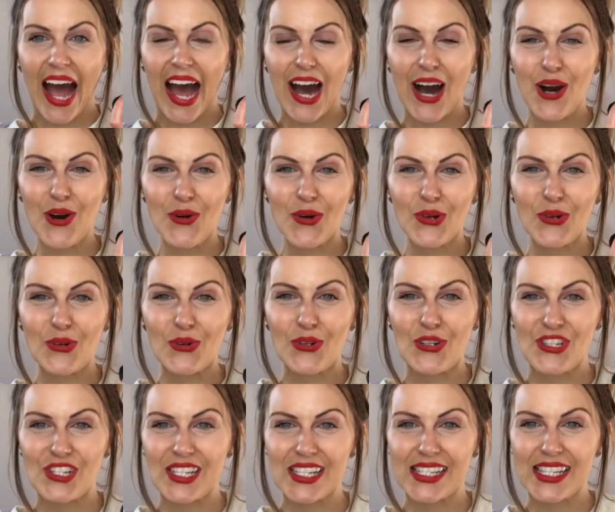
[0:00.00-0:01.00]
How
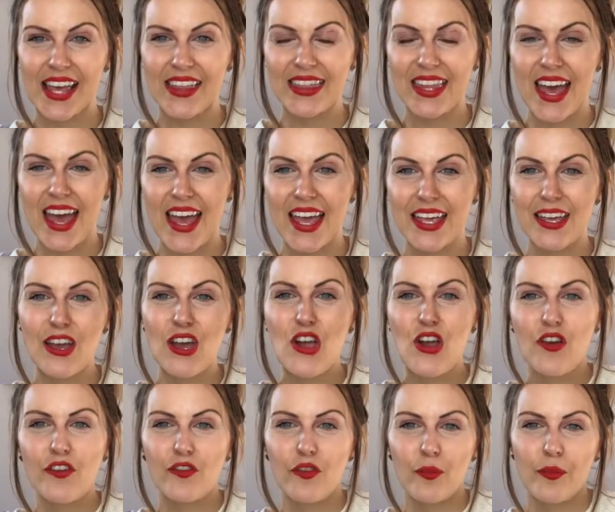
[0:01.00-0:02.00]
gorgeous are they?
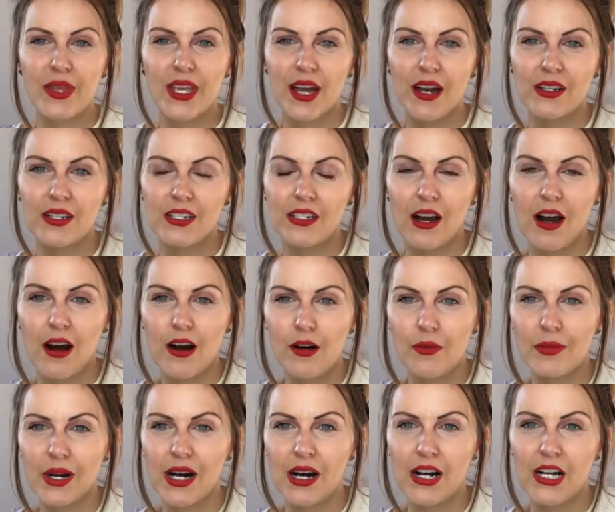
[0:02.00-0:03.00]
From the Under
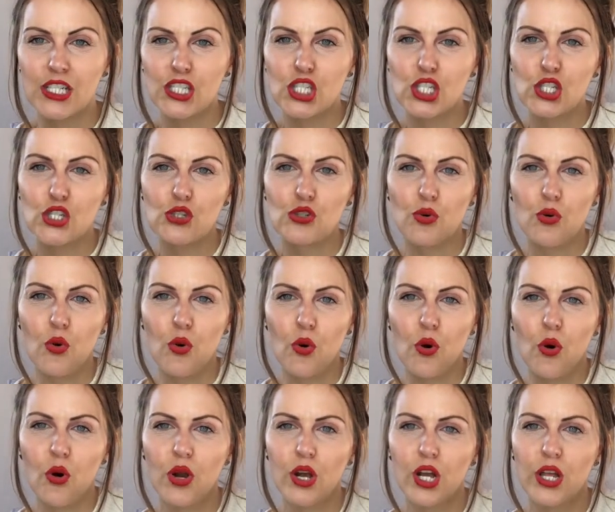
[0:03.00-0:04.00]
Armour
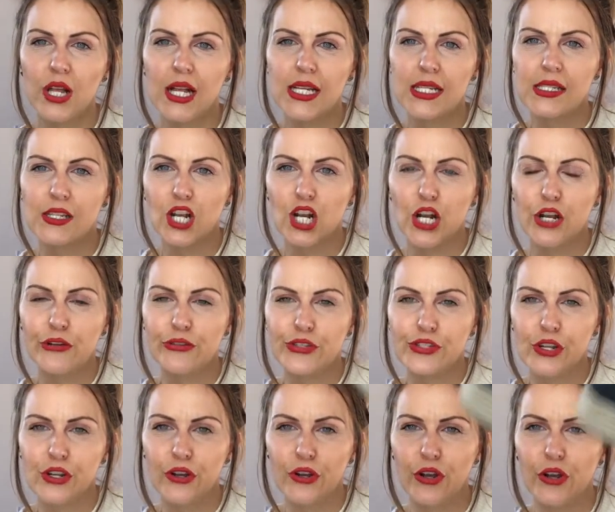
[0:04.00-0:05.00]
store. Here's a
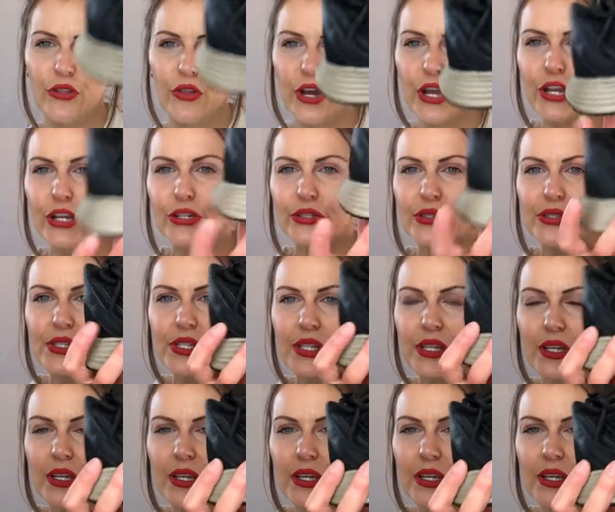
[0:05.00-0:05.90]
closer look at those.